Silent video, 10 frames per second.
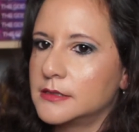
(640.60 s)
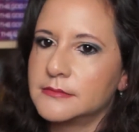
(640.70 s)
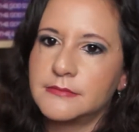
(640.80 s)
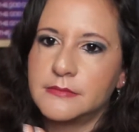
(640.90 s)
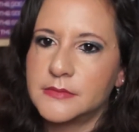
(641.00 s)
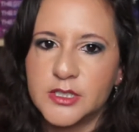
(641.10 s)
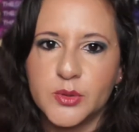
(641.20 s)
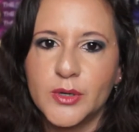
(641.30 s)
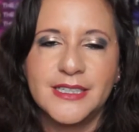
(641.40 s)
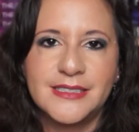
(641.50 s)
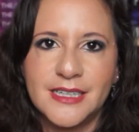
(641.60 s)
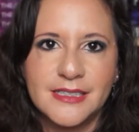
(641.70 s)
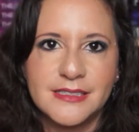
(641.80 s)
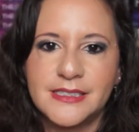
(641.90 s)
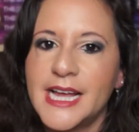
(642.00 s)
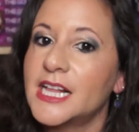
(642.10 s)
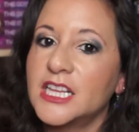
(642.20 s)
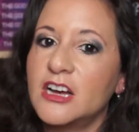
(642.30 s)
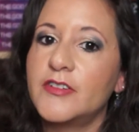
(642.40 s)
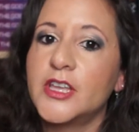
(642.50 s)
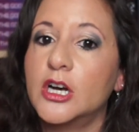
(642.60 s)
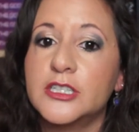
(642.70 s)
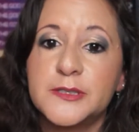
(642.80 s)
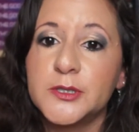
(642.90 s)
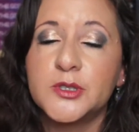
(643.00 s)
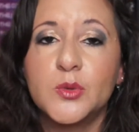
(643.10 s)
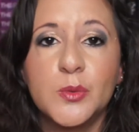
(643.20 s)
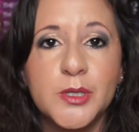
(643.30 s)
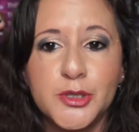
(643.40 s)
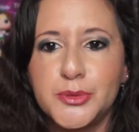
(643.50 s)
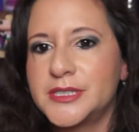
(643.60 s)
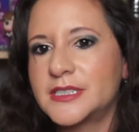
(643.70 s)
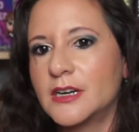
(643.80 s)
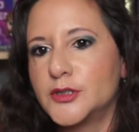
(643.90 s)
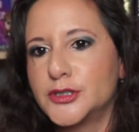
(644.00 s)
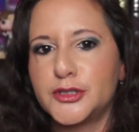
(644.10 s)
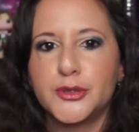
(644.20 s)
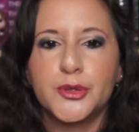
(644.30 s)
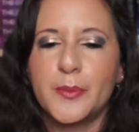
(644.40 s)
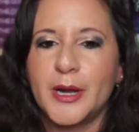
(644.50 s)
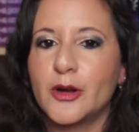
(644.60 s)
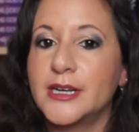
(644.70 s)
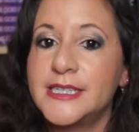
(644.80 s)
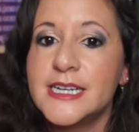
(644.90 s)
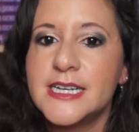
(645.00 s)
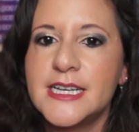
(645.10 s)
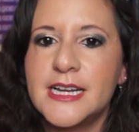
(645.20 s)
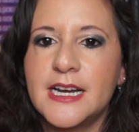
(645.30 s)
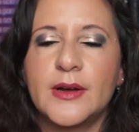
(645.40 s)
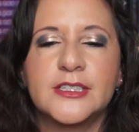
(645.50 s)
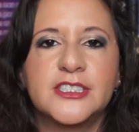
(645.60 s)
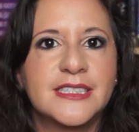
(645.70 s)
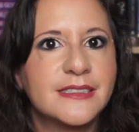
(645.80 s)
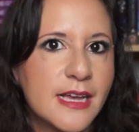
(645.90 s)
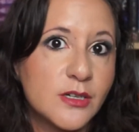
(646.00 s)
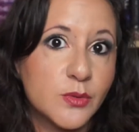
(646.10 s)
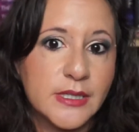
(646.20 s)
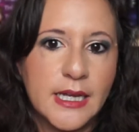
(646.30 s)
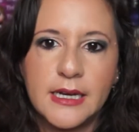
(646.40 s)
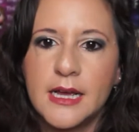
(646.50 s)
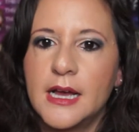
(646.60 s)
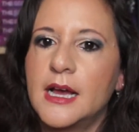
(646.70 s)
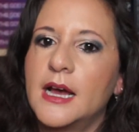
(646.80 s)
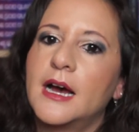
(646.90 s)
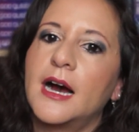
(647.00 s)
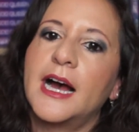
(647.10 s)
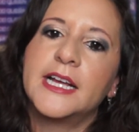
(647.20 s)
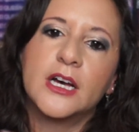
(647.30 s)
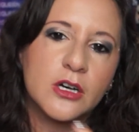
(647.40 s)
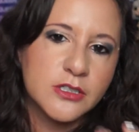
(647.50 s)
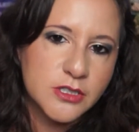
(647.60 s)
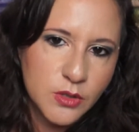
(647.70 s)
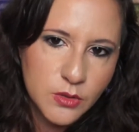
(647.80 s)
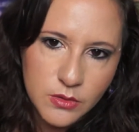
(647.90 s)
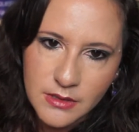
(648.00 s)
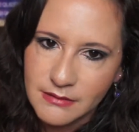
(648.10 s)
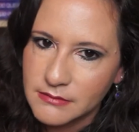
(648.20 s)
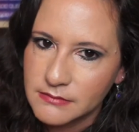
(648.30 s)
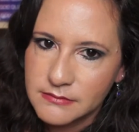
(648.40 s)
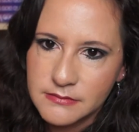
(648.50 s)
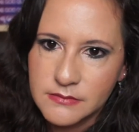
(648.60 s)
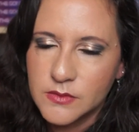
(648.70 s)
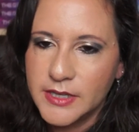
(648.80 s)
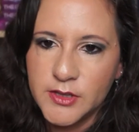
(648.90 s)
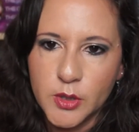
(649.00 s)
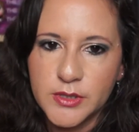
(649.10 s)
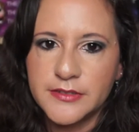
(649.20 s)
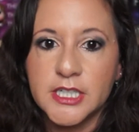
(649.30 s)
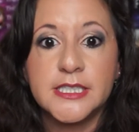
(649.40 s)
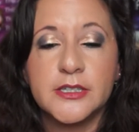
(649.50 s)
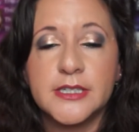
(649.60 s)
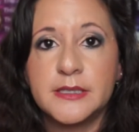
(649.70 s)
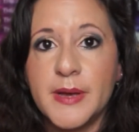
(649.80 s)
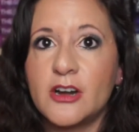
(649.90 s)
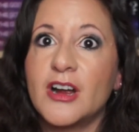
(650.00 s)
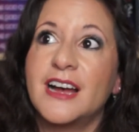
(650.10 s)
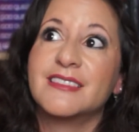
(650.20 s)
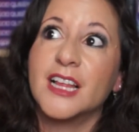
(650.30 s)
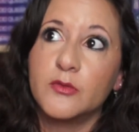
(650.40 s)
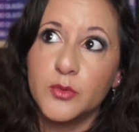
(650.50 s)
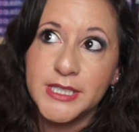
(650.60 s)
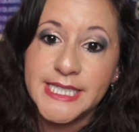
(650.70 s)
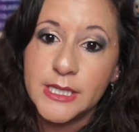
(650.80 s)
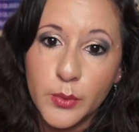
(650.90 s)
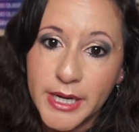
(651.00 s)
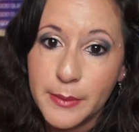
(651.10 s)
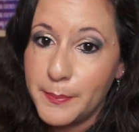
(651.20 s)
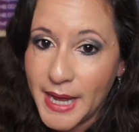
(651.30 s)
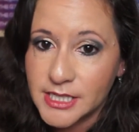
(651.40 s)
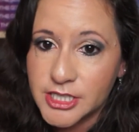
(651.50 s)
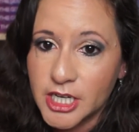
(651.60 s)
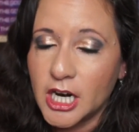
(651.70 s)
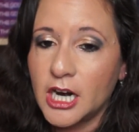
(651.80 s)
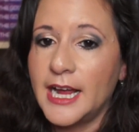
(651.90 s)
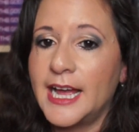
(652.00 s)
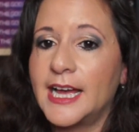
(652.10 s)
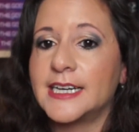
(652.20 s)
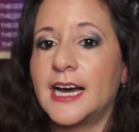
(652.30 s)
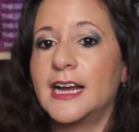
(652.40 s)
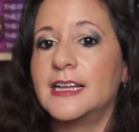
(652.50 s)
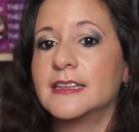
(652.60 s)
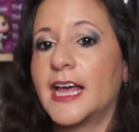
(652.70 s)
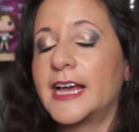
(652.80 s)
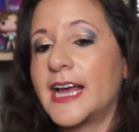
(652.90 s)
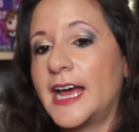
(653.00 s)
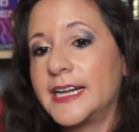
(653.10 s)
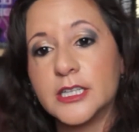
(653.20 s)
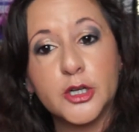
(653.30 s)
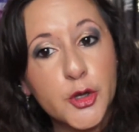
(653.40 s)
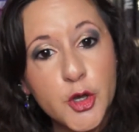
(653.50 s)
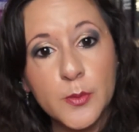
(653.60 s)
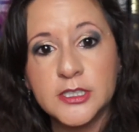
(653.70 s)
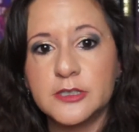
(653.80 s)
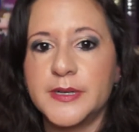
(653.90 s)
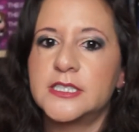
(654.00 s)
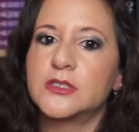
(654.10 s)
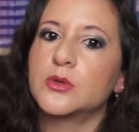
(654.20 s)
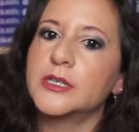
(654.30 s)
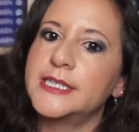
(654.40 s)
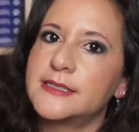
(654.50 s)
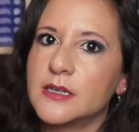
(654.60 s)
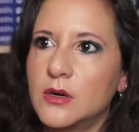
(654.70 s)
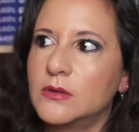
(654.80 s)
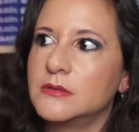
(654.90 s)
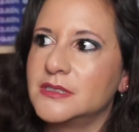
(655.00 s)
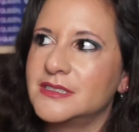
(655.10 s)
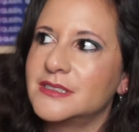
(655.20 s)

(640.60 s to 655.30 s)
the story tells the tale of a young spiritual woman who discovers the truth about her identity and now has to contend with it. I also, even though it's a very serious matter, I love witty banter, and I like adding a little humor to my story. So